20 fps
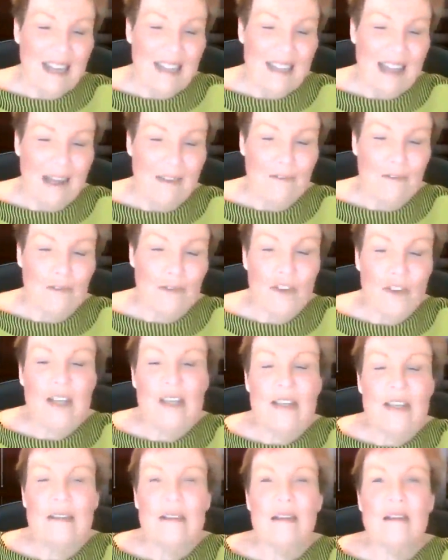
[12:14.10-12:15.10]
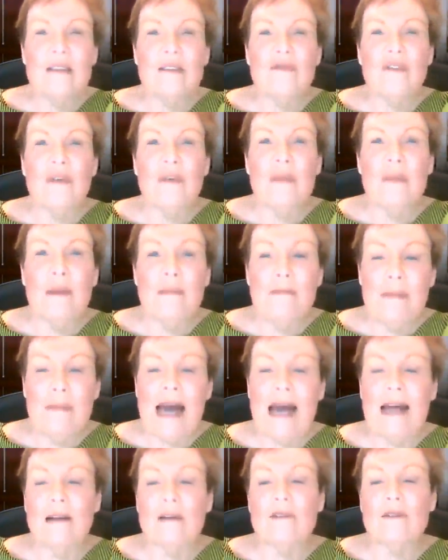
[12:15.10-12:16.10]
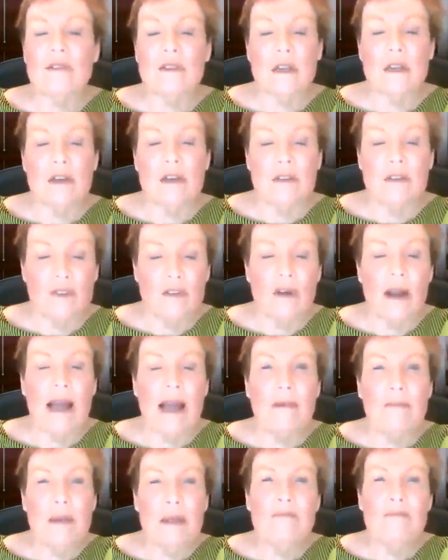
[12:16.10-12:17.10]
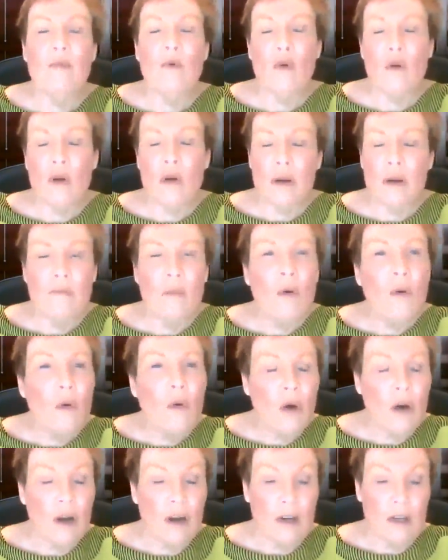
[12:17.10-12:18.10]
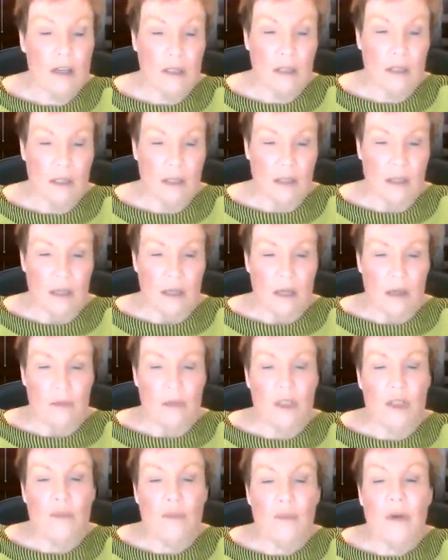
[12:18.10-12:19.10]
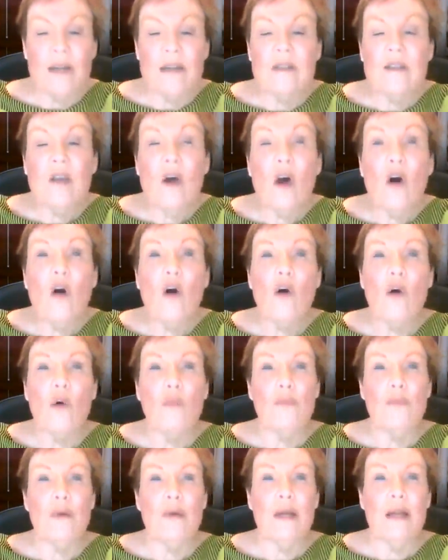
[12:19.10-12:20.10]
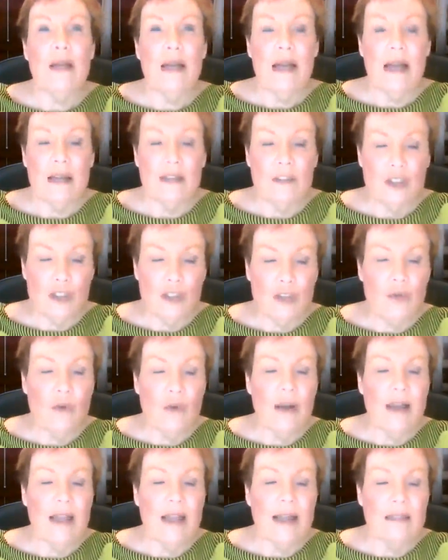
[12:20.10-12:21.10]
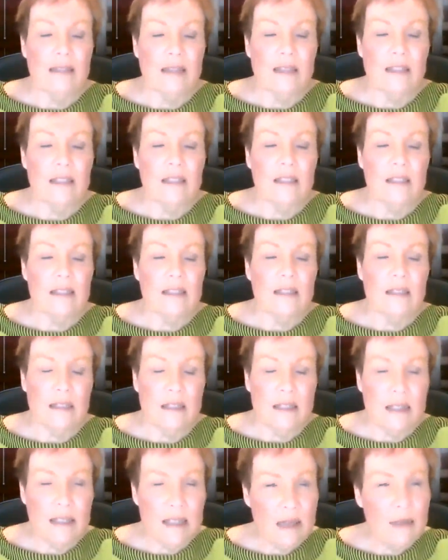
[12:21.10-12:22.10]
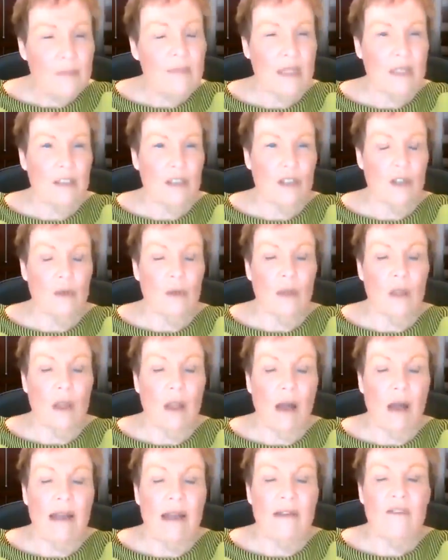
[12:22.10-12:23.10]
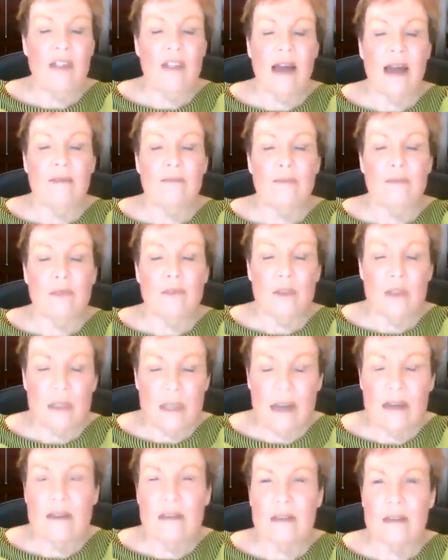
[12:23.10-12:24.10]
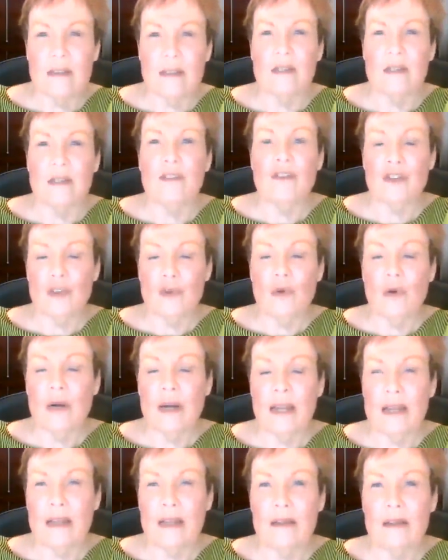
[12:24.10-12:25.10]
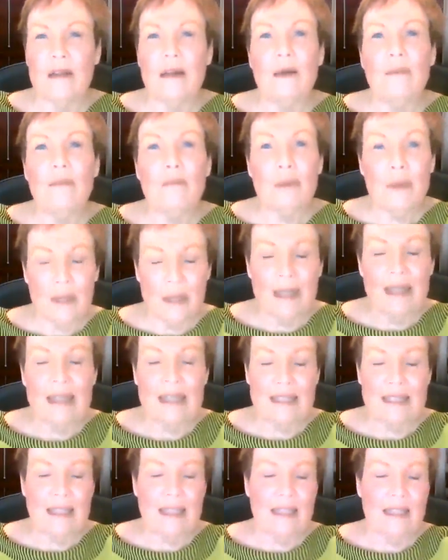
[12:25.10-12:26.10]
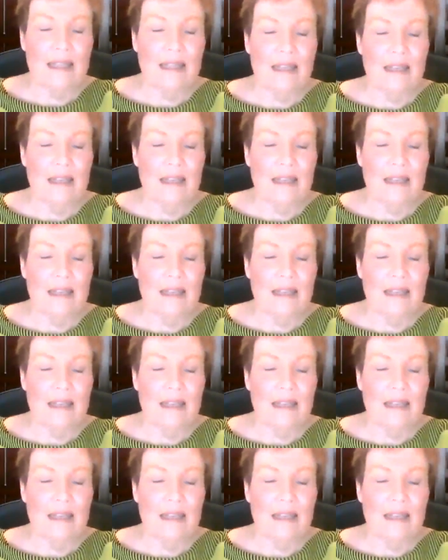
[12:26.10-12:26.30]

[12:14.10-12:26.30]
that frees us from the battles of grabbing more and more, which brings hope and joy and contentment to a life that does enjoy plenty.